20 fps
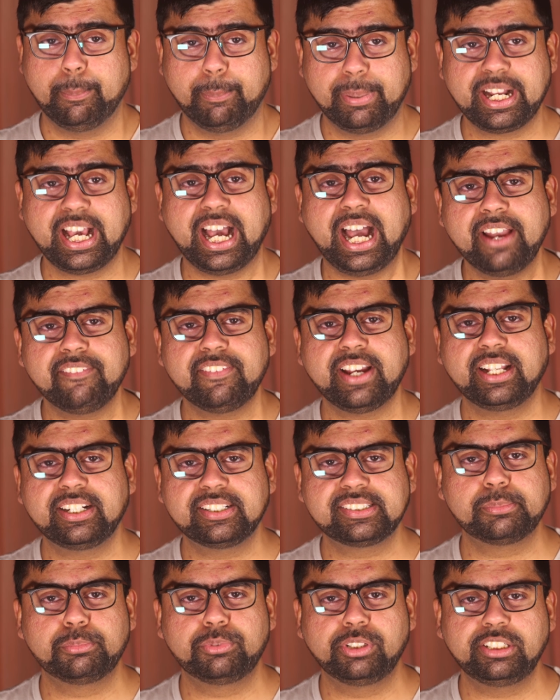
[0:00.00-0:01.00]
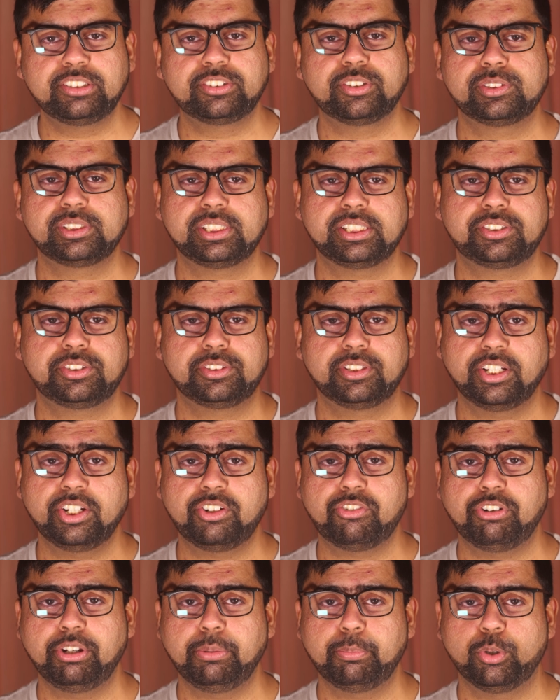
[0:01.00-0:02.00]
but I've added some resources to the
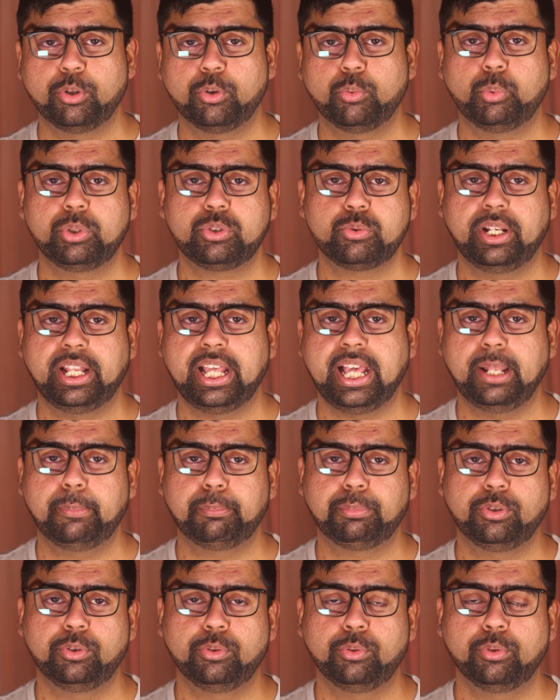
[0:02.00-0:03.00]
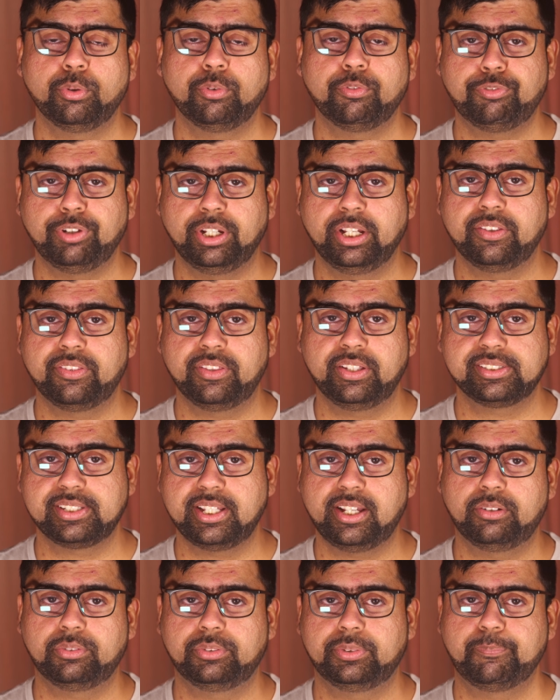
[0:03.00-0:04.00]
Git repo which will help you figure things
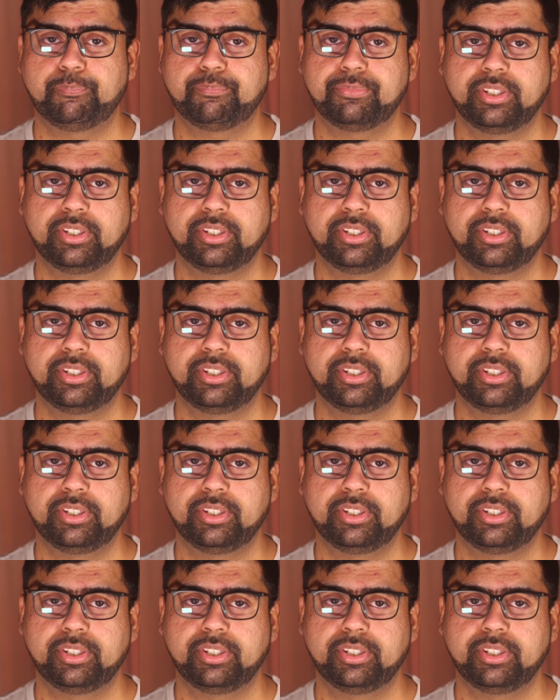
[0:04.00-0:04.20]
out.